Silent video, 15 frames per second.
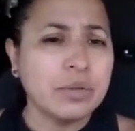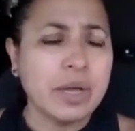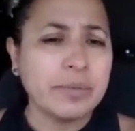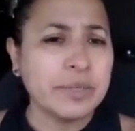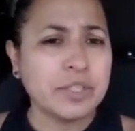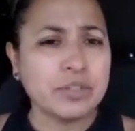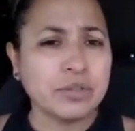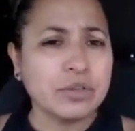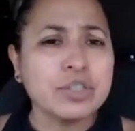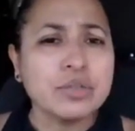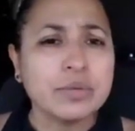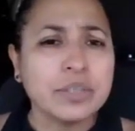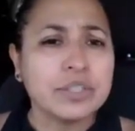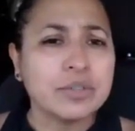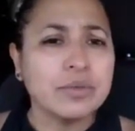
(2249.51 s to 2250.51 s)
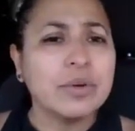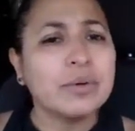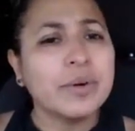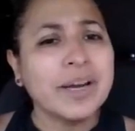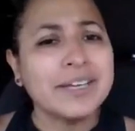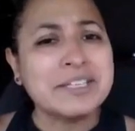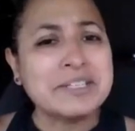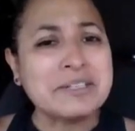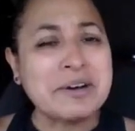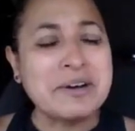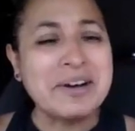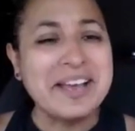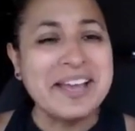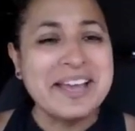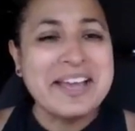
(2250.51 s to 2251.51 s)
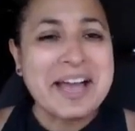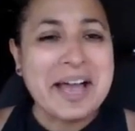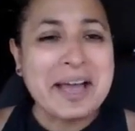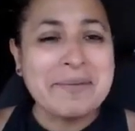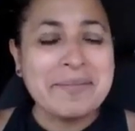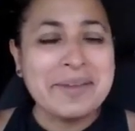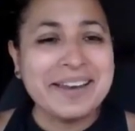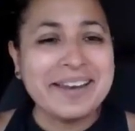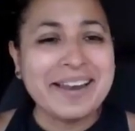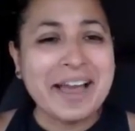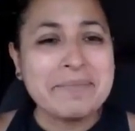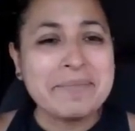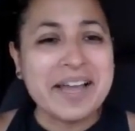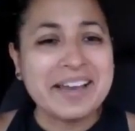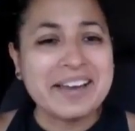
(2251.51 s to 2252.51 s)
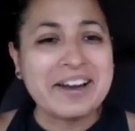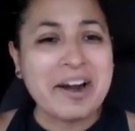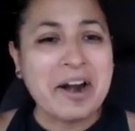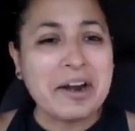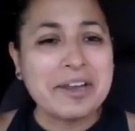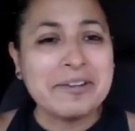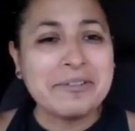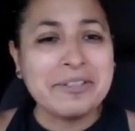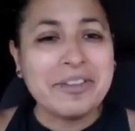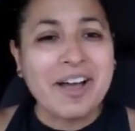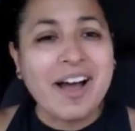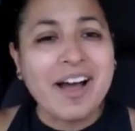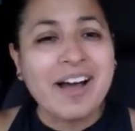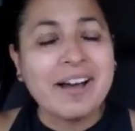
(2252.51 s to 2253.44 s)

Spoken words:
I went to social work school, right? And so, I mean, I'm not going to argue law,